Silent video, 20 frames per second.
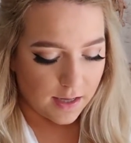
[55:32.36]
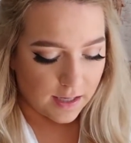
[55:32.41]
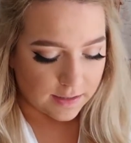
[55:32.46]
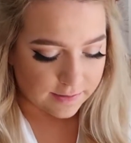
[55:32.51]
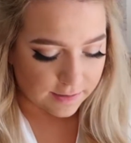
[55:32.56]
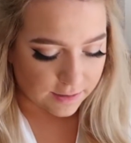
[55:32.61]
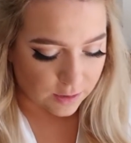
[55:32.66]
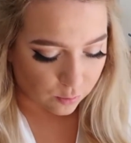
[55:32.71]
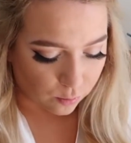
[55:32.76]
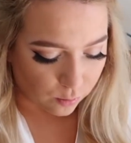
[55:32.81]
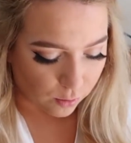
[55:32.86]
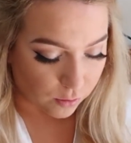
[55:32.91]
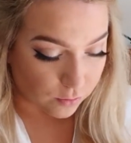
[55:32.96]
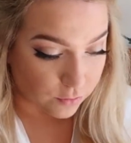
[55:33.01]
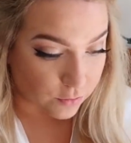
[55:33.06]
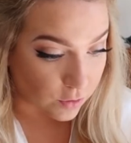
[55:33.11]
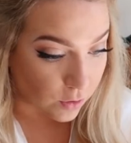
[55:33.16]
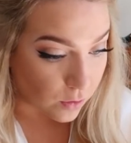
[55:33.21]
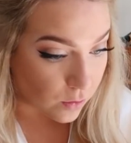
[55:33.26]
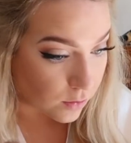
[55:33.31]
It's like a
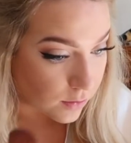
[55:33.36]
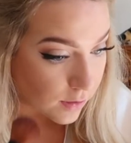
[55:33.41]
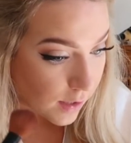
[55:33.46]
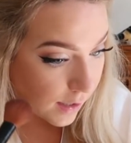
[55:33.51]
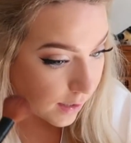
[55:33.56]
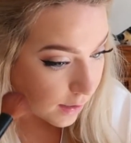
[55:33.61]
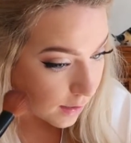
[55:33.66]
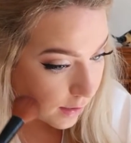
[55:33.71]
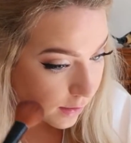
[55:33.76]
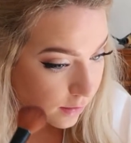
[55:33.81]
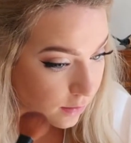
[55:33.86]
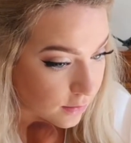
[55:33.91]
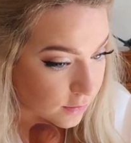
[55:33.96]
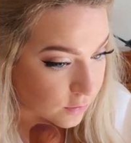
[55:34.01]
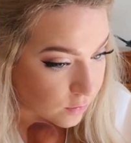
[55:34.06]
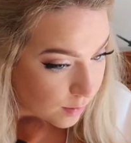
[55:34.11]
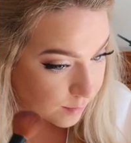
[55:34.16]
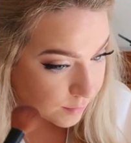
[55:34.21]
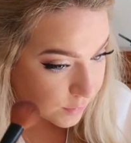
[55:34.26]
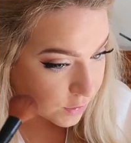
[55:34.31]
rose gold kind of color.
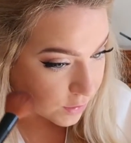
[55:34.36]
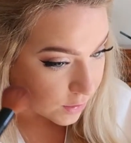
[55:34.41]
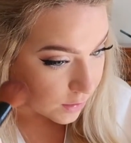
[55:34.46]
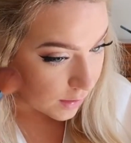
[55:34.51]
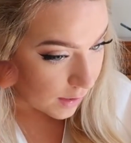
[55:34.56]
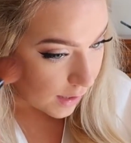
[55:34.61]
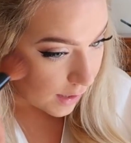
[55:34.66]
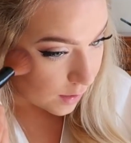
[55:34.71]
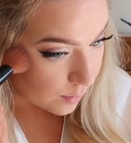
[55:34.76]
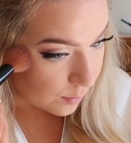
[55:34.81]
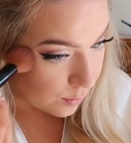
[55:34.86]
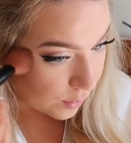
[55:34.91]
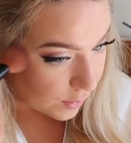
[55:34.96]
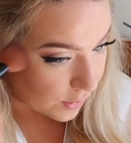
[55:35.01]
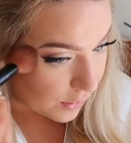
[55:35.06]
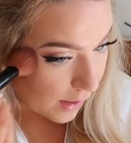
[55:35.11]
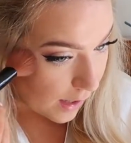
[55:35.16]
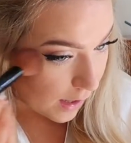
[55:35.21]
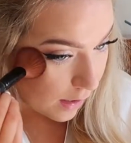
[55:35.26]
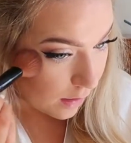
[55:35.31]
So I'm just gonna kind of
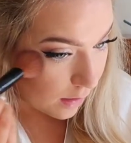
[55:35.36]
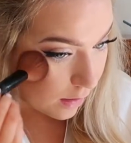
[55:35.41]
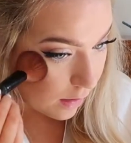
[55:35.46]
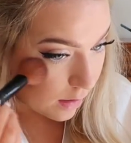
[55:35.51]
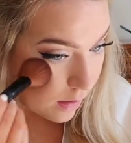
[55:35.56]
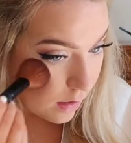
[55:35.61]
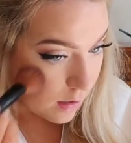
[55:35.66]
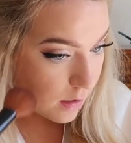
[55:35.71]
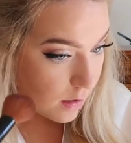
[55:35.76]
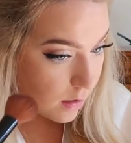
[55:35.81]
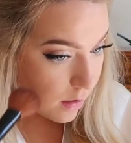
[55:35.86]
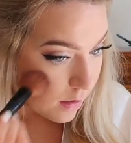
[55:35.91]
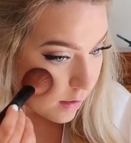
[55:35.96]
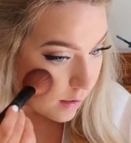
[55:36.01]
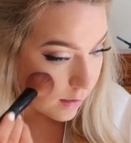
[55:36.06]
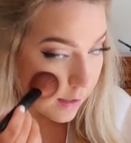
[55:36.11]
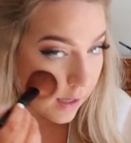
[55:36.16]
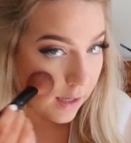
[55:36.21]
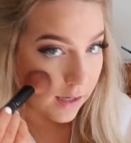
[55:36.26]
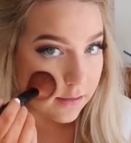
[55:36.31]
put that
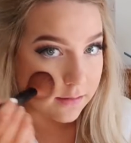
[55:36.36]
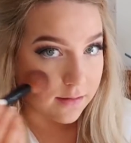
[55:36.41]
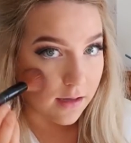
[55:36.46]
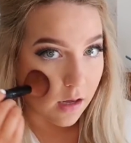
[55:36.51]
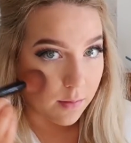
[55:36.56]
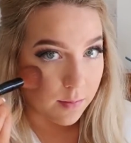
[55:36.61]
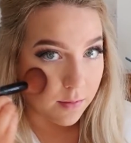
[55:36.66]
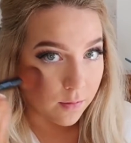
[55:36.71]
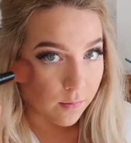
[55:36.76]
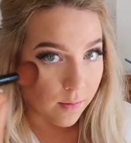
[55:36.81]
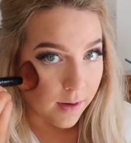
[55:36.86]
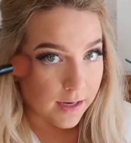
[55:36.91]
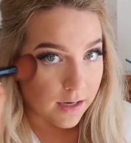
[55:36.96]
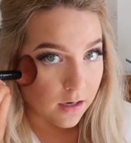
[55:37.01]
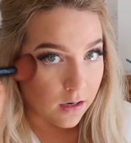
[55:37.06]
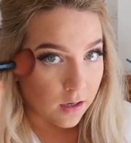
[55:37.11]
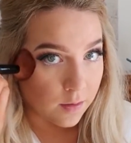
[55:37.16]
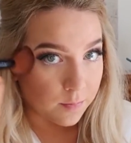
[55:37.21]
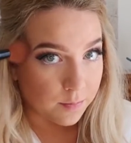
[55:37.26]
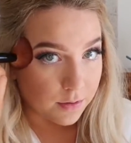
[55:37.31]
and kind of dab it
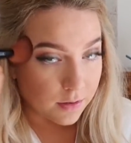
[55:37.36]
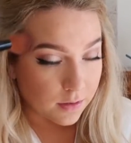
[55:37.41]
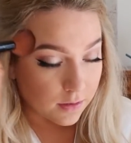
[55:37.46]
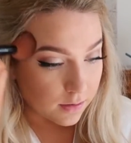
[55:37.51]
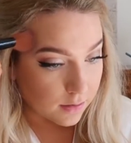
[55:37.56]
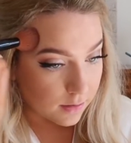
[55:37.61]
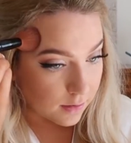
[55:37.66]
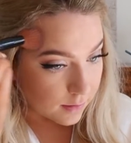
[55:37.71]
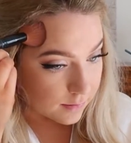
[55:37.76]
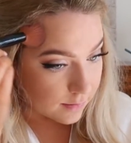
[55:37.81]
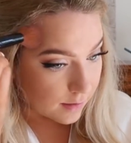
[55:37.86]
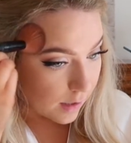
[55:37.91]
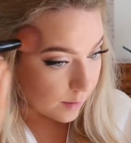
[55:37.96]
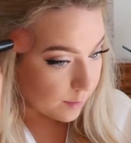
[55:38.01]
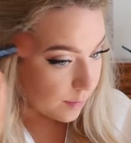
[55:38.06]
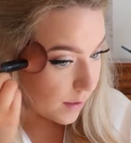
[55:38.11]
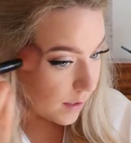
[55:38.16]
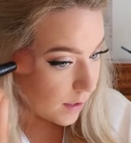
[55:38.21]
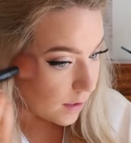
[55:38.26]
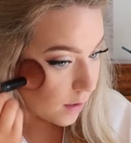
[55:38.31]
right up on
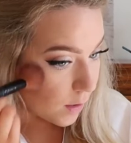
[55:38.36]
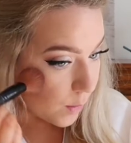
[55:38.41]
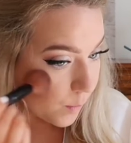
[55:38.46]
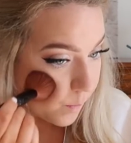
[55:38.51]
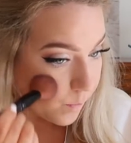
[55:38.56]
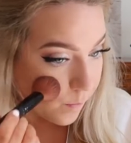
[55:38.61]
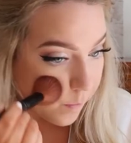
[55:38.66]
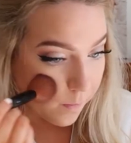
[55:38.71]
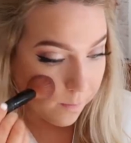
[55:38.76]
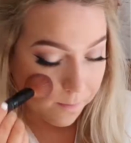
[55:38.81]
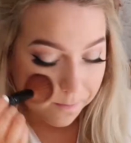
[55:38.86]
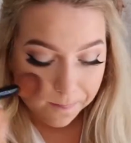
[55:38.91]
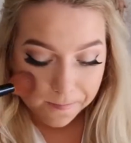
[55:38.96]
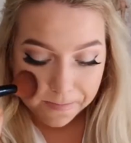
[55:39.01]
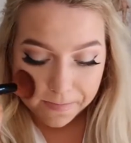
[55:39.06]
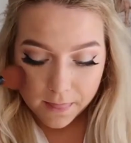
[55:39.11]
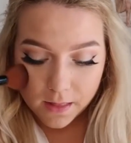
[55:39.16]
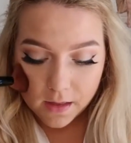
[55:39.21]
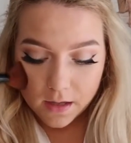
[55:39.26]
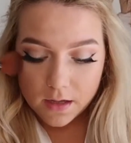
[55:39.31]
top of here.
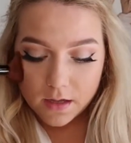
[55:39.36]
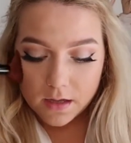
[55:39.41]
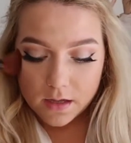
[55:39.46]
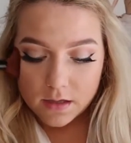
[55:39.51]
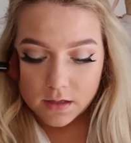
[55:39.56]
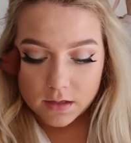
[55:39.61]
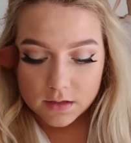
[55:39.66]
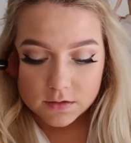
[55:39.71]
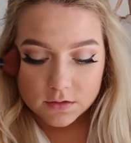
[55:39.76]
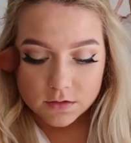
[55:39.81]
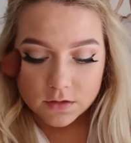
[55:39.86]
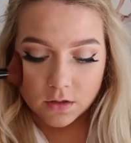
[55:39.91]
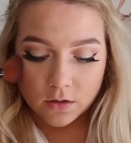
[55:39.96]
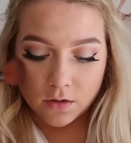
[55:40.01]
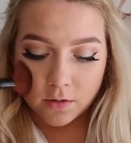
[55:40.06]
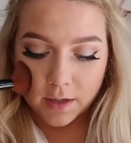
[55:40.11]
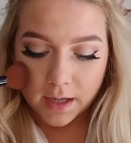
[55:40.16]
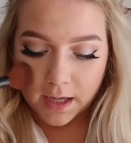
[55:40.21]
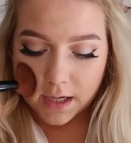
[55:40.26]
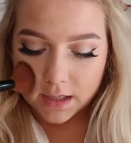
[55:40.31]
So,
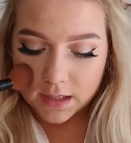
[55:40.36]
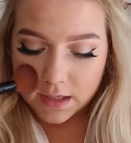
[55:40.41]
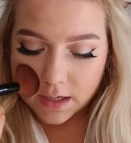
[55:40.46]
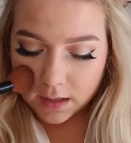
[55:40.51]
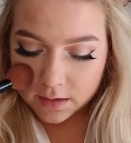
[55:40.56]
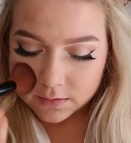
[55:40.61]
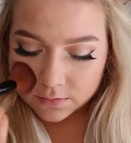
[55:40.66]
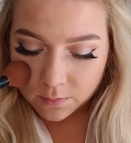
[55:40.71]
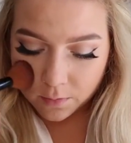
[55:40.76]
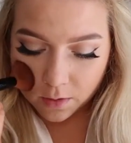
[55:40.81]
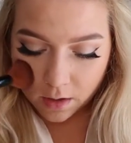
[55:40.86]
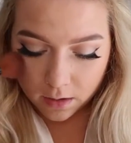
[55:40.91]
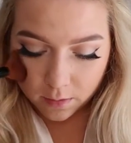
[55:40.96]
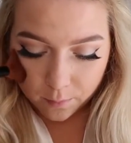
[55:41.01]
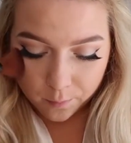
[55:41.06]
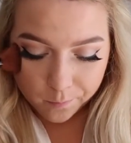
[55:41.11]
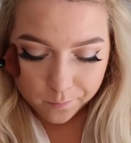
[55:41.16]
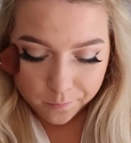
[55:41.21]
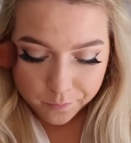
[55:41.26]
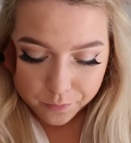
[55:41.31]
okay, next
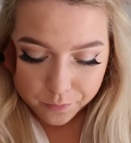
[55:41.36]
one.